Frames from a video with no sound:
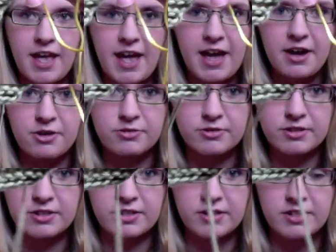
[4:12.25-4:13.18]
out
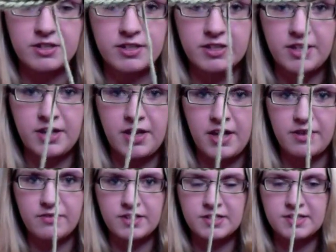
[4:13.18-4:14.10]

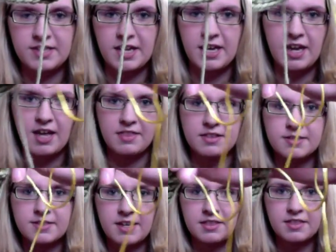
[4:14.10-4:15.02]
of this thing and then
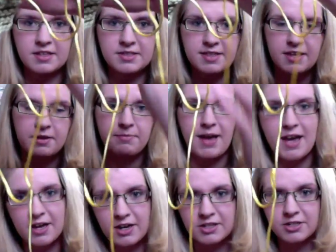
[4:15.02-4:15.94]
slide this thing
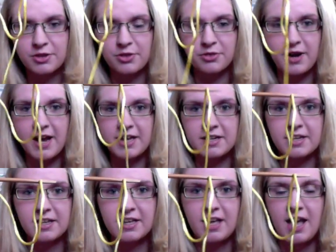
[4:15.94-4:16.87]
back onto the thread
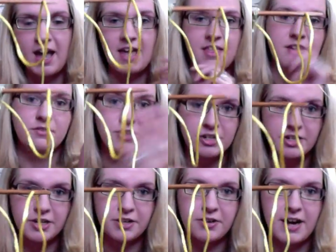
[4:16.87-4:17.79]
and then turn
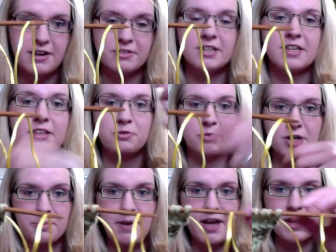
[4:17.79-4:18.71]
it around and then
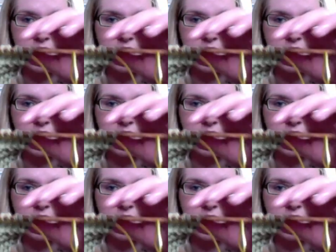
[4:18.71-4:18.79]
work back